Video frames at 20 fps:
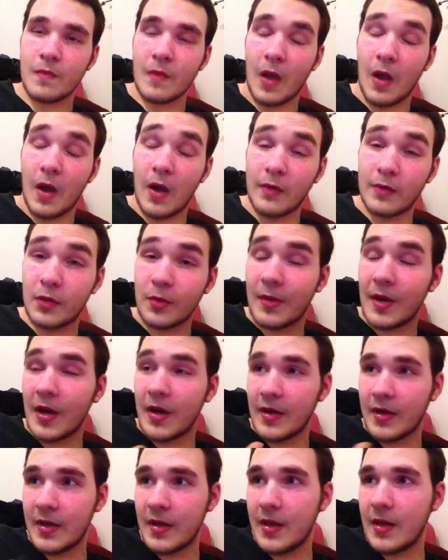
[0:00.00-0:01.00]
After about a
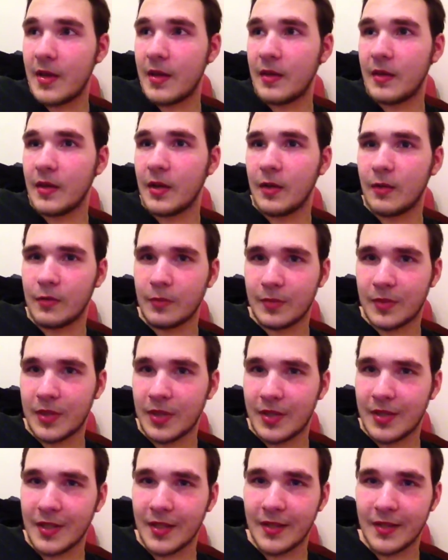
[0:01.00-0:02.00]
year, from
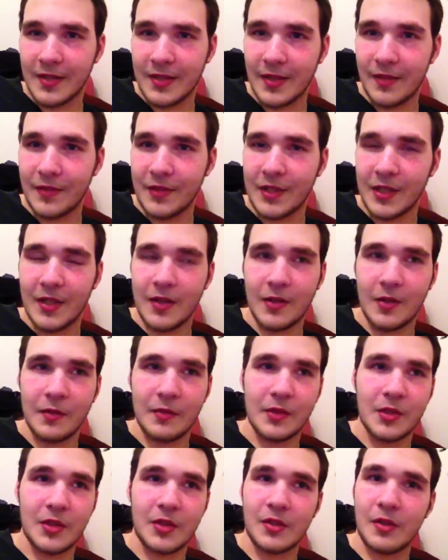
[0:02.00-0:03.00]
16 to 17 of
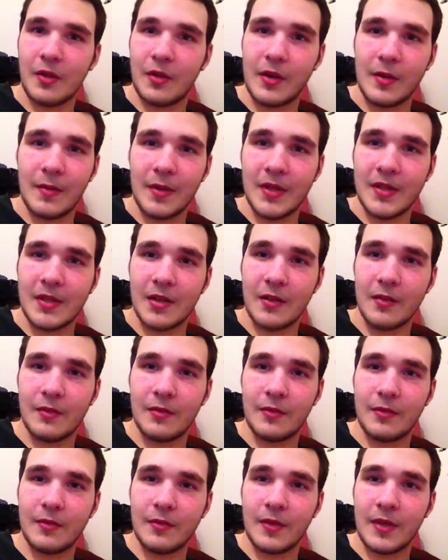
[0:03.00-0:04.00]
just locking myself
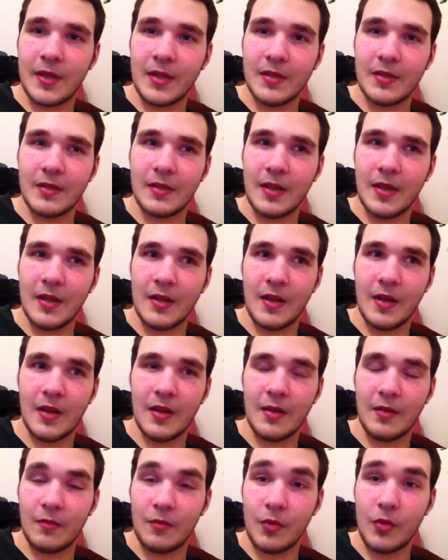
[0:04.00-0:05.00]
in
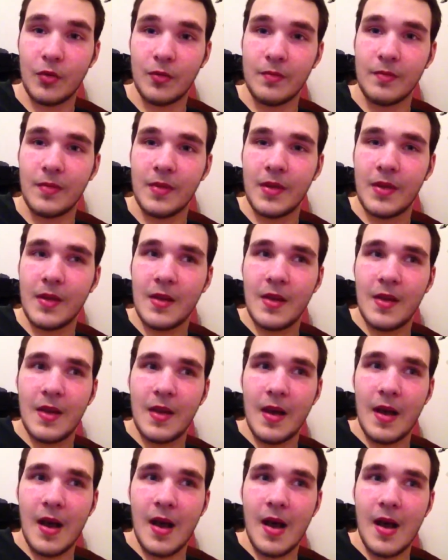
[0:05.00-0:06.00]
a room,
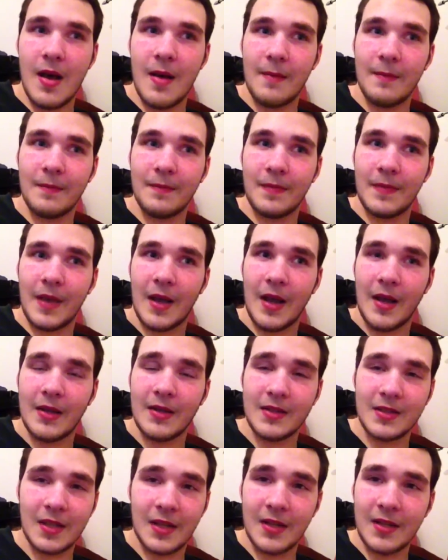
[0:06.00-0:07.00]
I
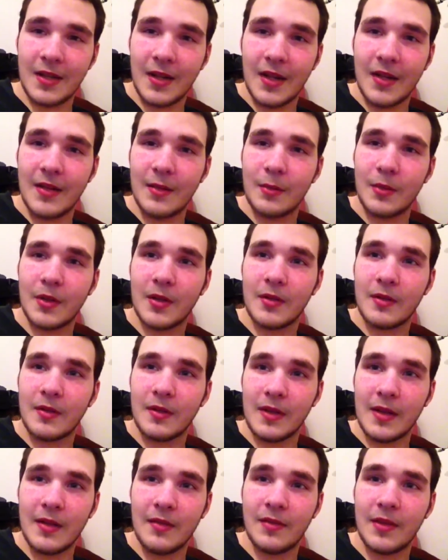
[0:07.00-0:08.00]
decided that I didn't want to
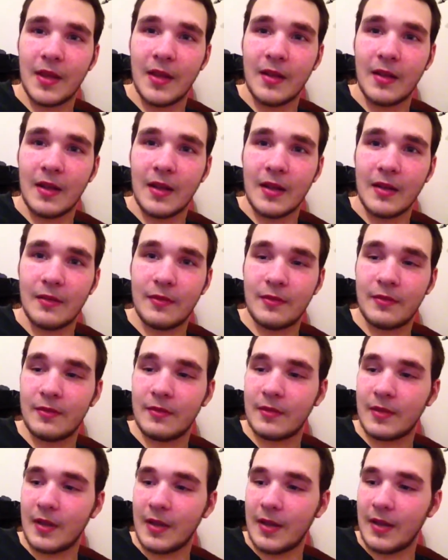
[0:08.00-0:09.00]
live that life.
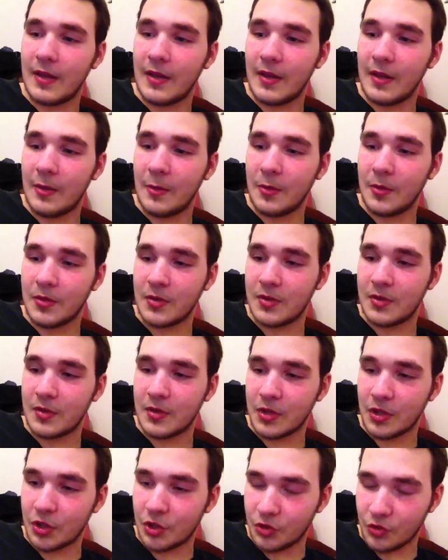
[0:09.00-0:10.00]
It was
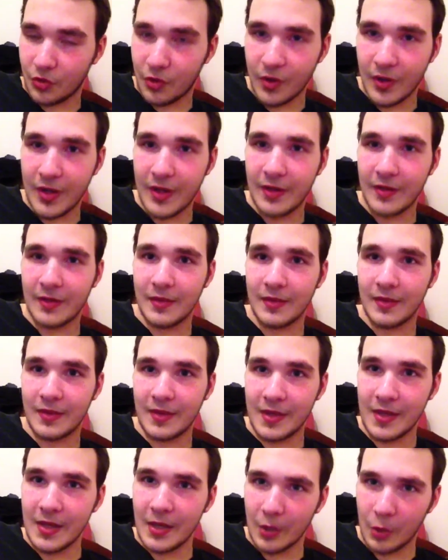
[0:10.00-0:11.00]
destroying
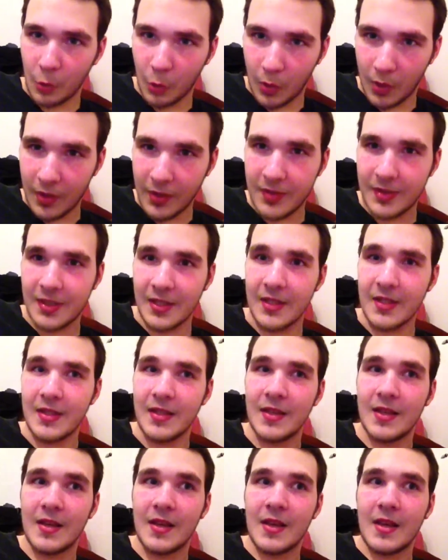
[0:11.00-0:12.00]
the equality
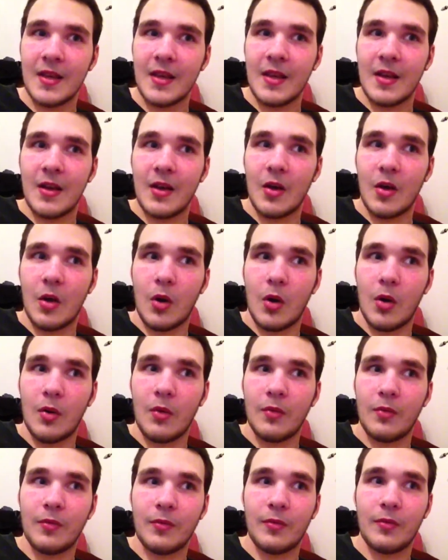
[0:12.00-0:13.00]
of